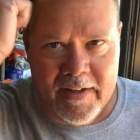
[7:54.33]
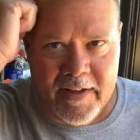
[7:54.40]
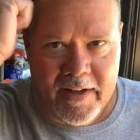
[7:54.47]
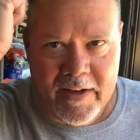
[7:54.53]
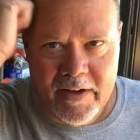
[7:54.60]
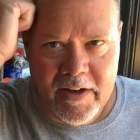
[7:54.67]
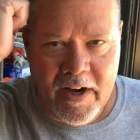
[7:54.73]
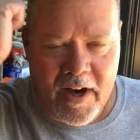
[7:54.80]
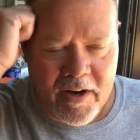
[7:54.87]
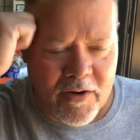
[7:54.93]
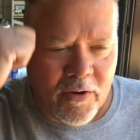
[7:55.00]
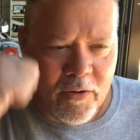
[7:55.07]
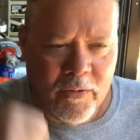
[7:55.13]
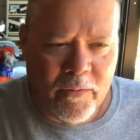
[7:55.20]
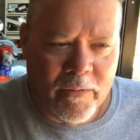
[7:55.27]
knock
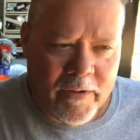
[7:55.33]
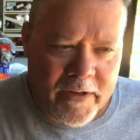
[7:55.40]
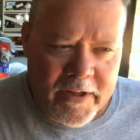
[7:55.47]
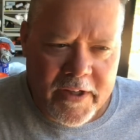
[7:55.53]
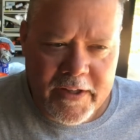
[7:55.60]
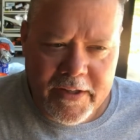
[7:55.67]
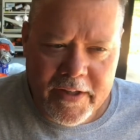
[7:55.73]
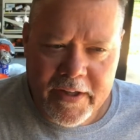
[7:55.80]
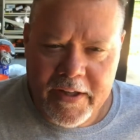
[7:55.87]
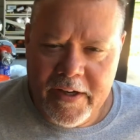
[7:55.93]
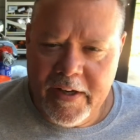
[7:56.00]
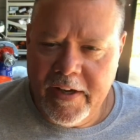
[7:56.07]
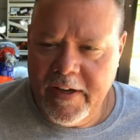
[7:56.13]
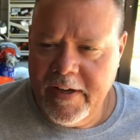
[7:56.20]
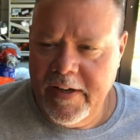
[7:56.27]
on wood,
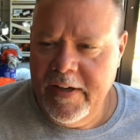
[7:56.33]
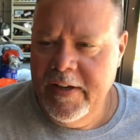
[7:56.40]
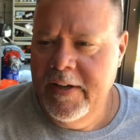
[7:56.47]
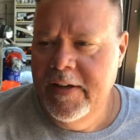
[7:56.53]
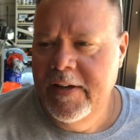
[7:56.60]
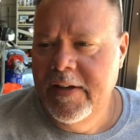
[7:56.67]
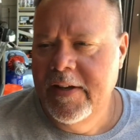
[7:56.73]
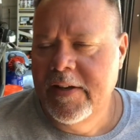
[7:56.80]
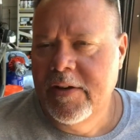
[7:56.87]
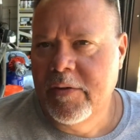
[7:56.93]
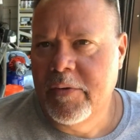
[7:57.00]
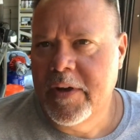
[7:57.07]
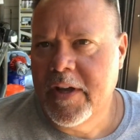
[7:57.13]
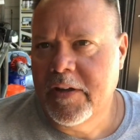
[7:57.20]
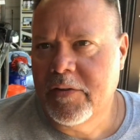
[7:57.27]
that
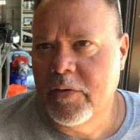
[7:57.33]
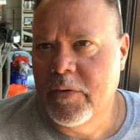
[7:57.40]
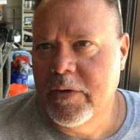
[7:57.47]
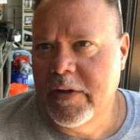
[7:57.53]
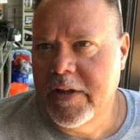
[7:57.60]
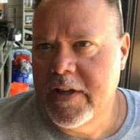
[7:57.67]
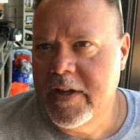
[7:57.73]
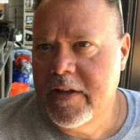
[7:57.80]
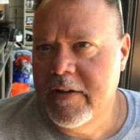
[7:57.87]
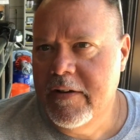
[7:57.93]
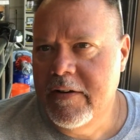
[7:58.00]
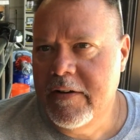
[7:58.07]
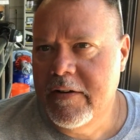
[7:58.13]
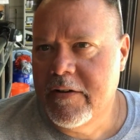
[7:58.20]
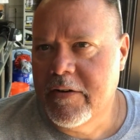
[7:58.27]
we got the oil leak
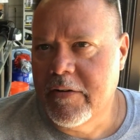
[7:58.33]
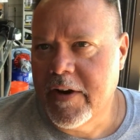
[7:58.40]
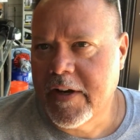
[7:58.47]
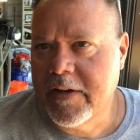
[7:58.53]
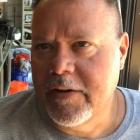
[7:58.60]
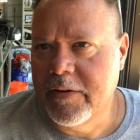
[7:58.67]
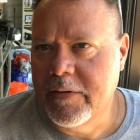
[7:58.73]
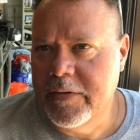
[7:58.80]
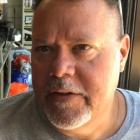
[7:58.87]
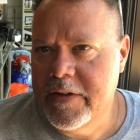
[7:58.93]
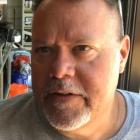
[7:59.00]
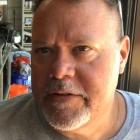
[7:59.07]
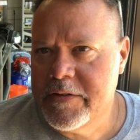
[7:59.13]
corrected on this.